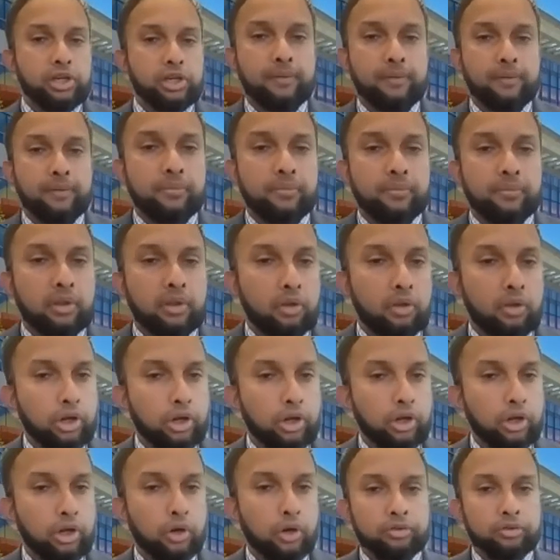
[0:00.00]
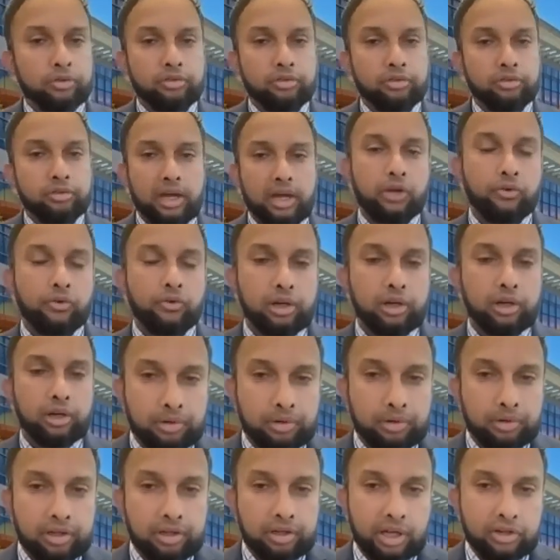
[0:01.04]
we know, is not accurate in
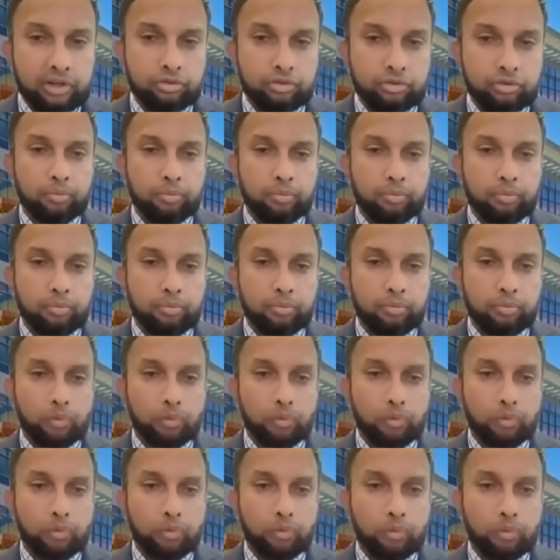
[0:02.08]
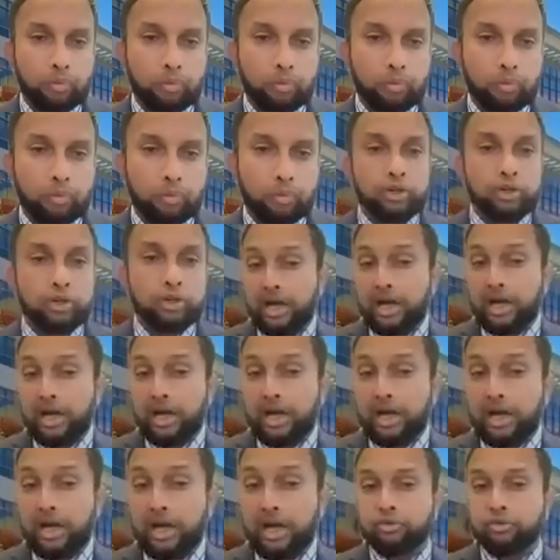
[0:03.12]
pre-sinusoidal portal hypertension, and in NASH
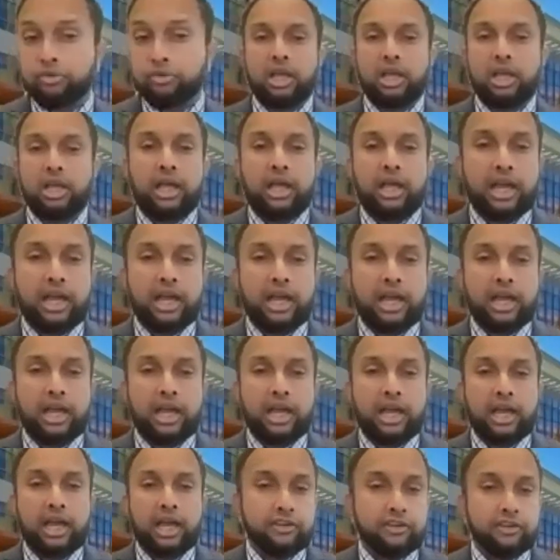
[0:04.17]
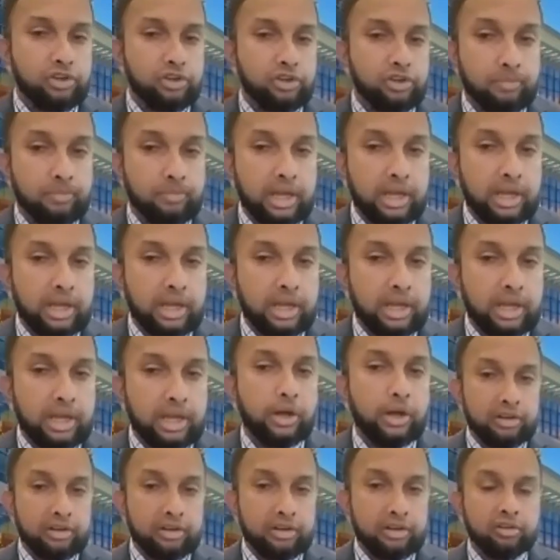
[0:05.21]
cirrhosis, HVPG may
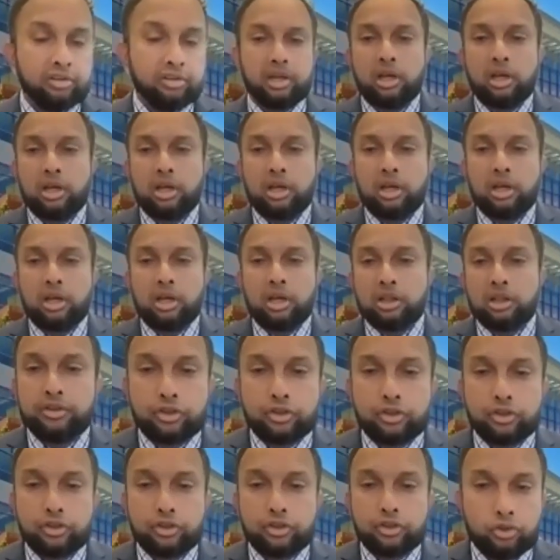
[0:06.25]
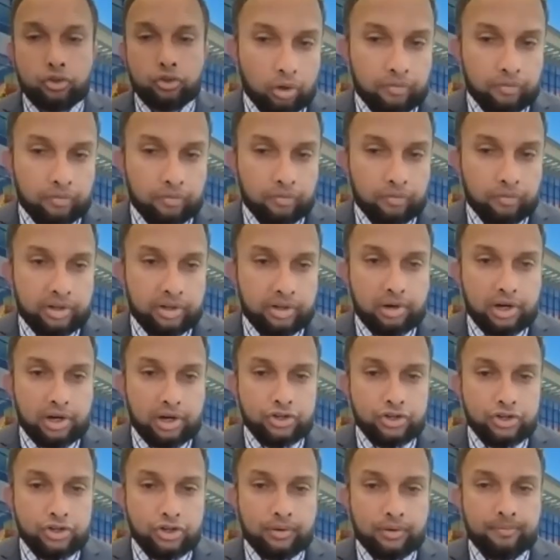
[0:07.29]
underestimate the true portal venous
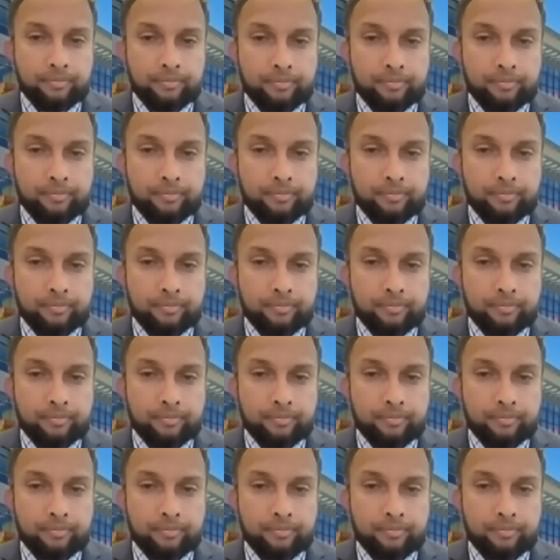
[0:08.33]
pressure.